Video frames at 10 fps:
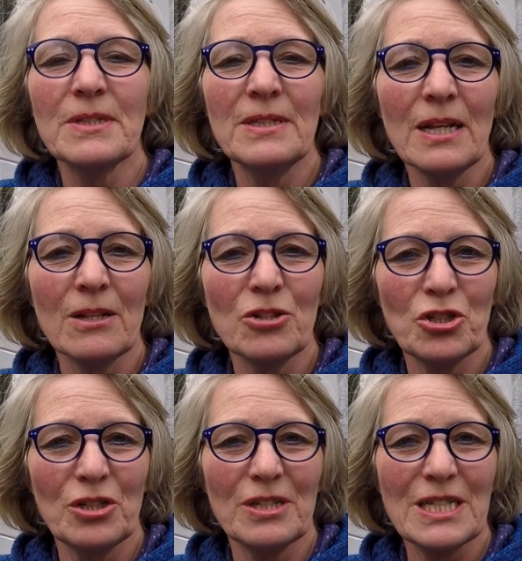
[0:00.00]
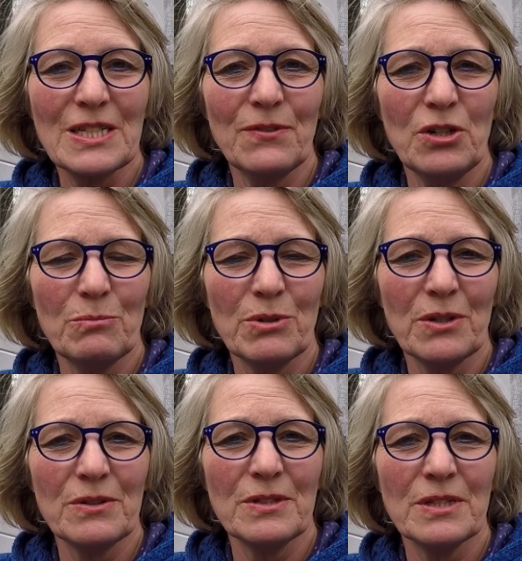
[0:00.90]
nettle shirts for her
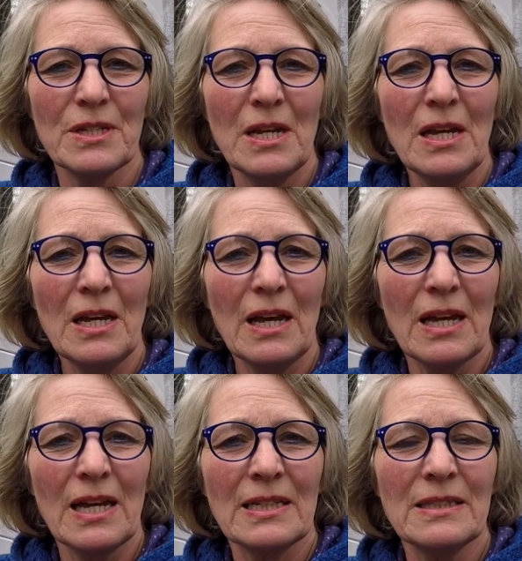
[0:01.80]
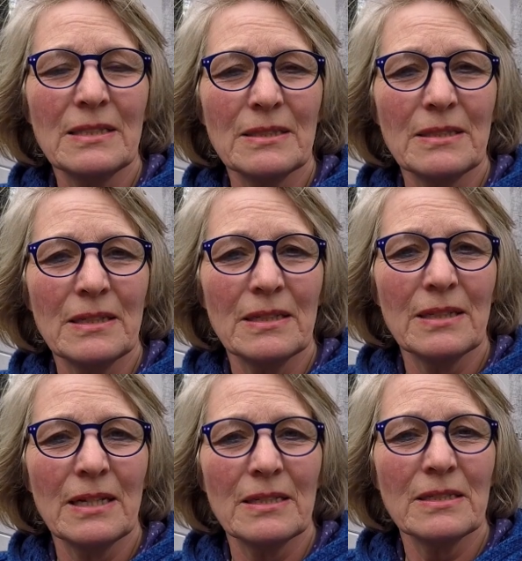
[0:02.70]
brothers, and
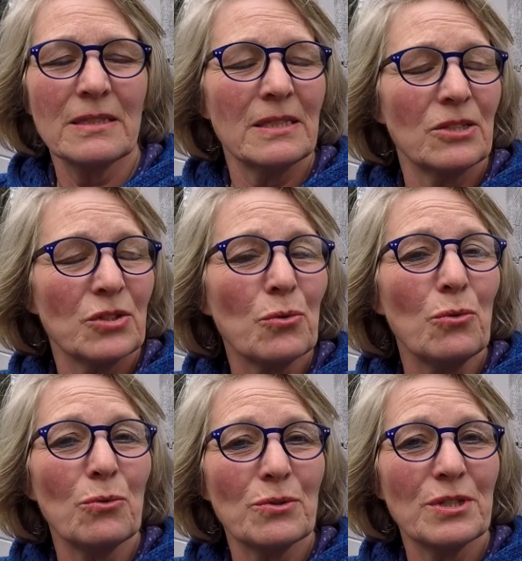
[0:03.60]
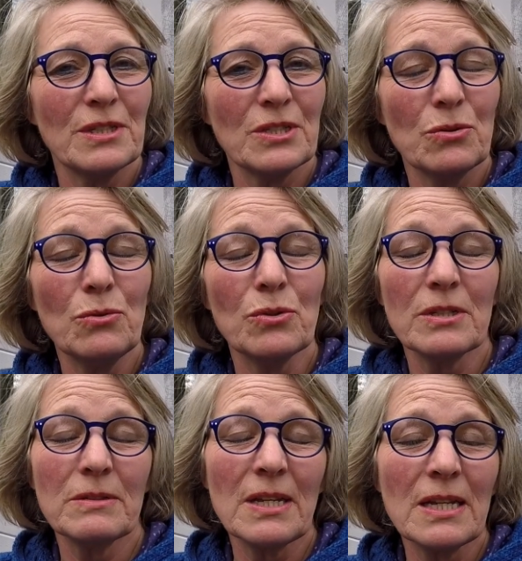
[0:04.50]
it's
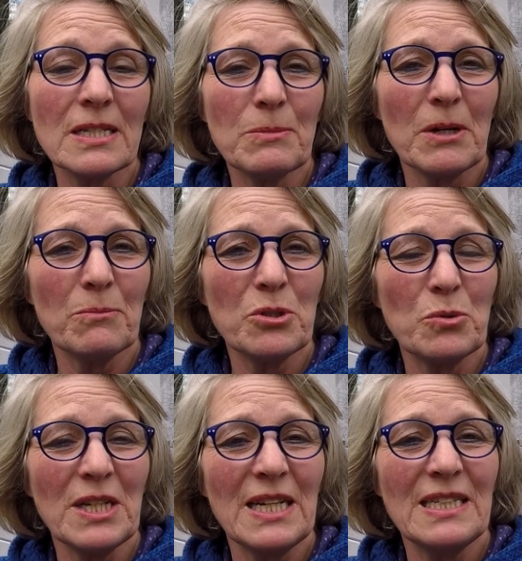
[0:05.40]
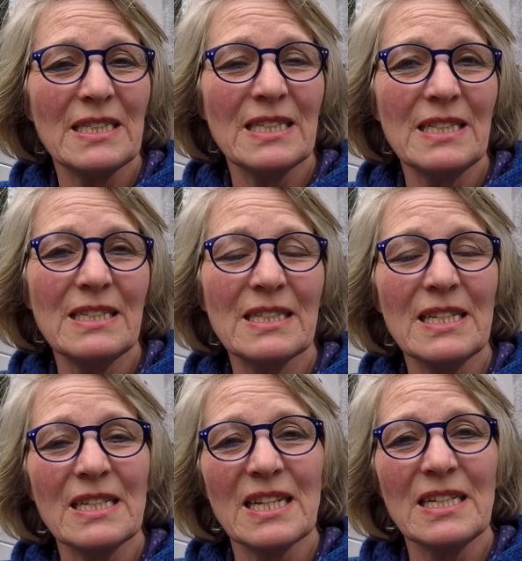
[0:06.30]
thought that it takes about between
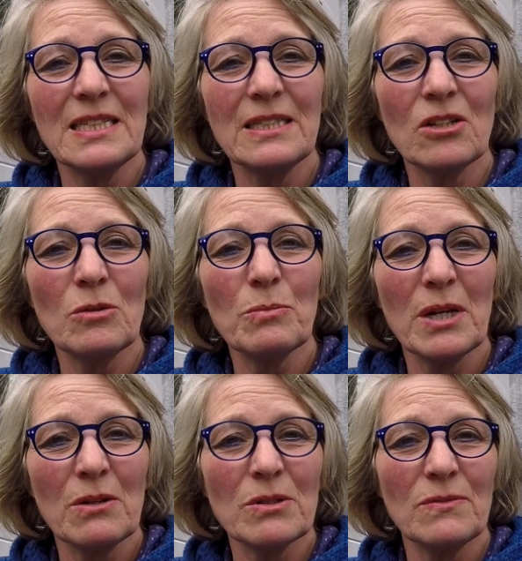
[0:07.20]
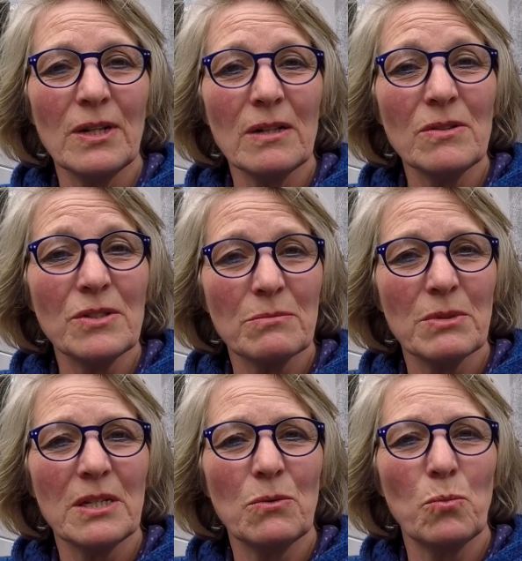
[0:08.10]
86-89 pounds of nettles
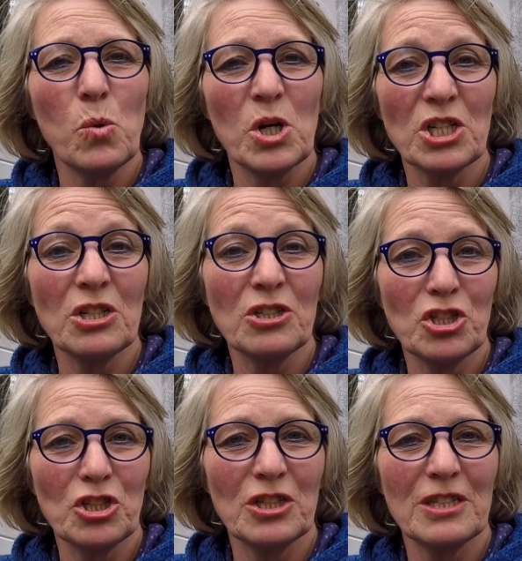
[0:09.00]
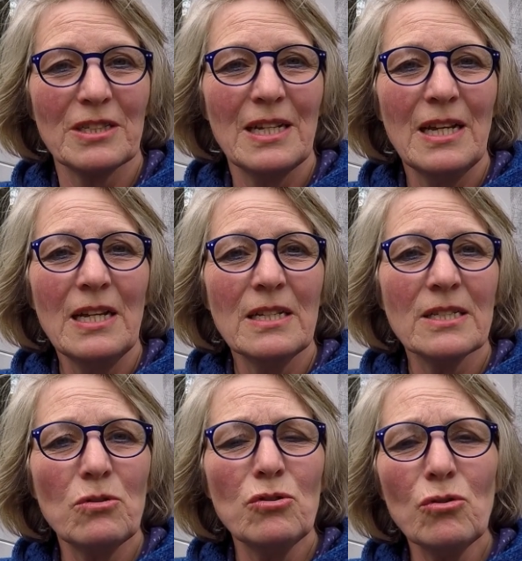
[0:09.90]
to make one shirt.
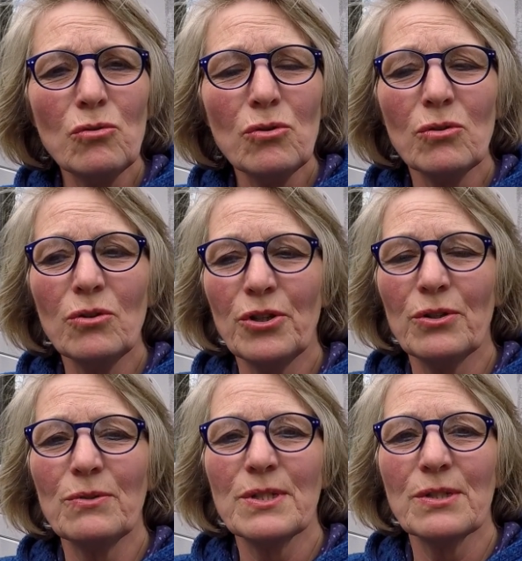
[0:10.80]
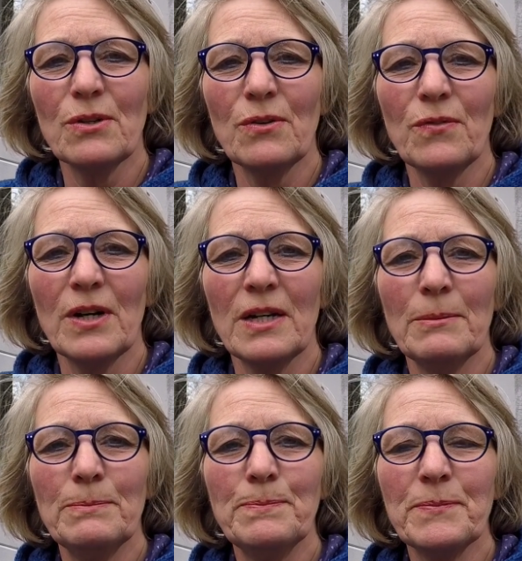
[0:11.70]
So long use of
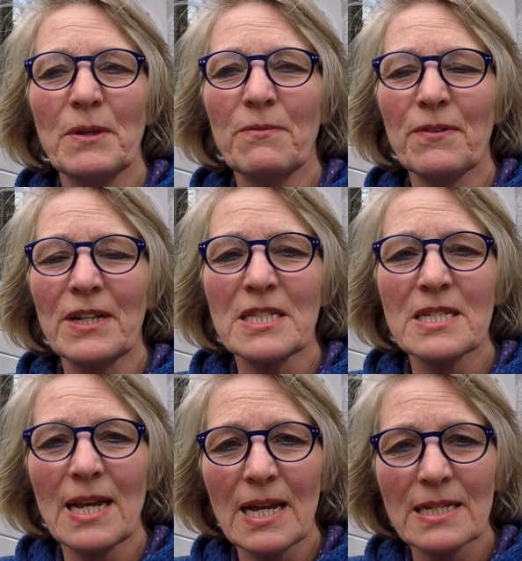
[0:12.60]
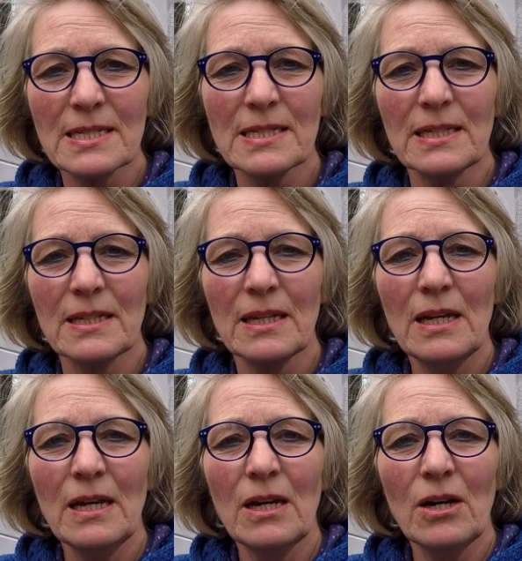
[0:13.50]
a fantastic
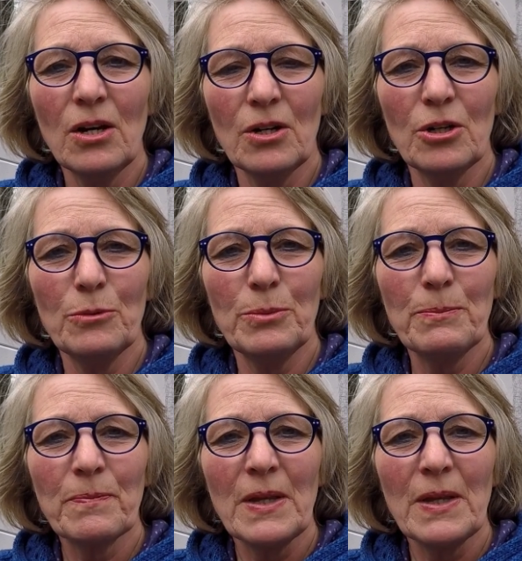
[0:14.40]
herb